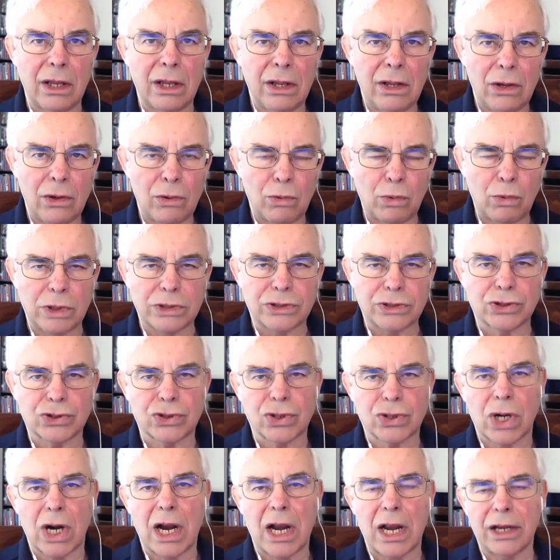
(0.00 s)
was
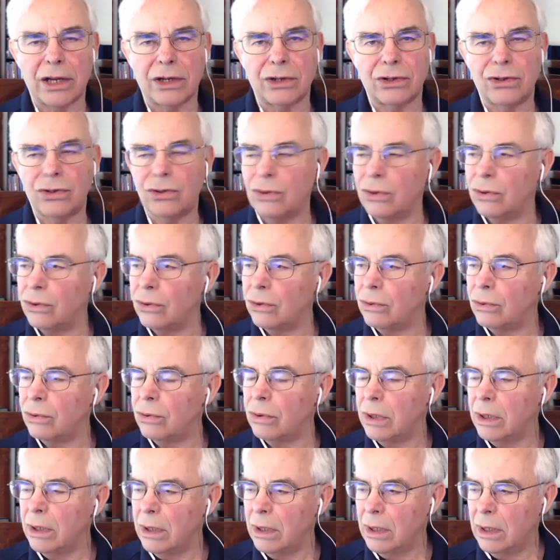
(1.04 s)
trying
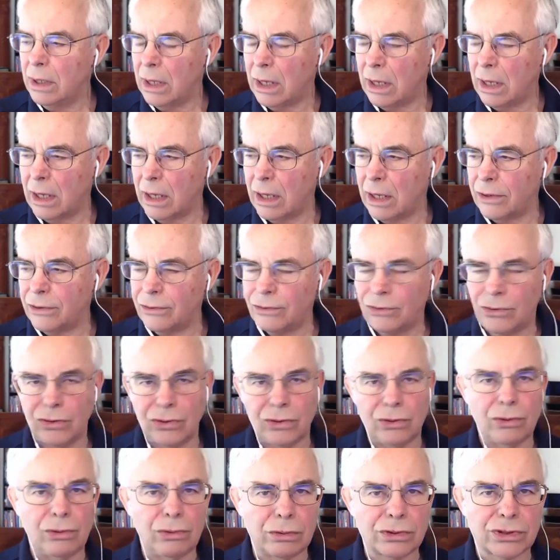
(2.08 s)
to uh,
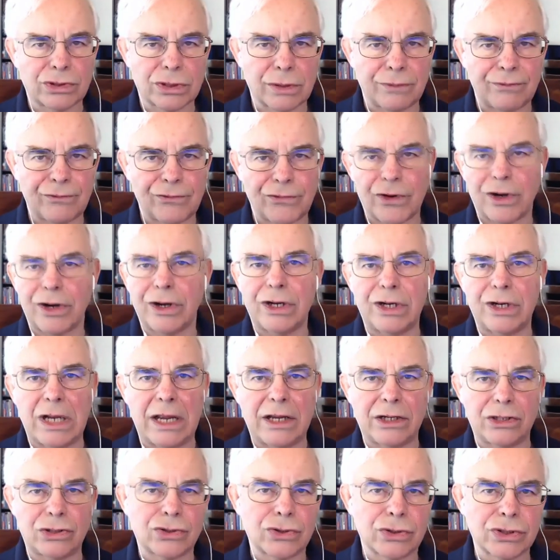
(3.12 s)
do some very
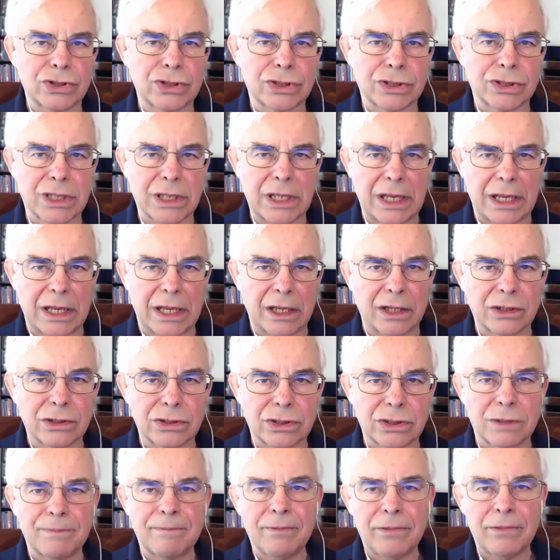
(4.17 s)
dangerous
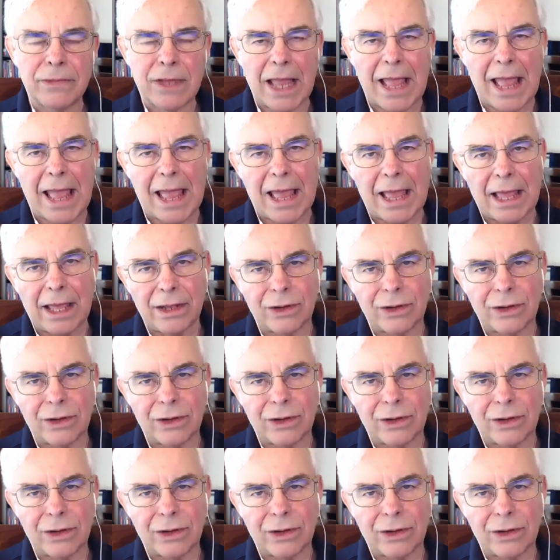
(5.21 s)
things. And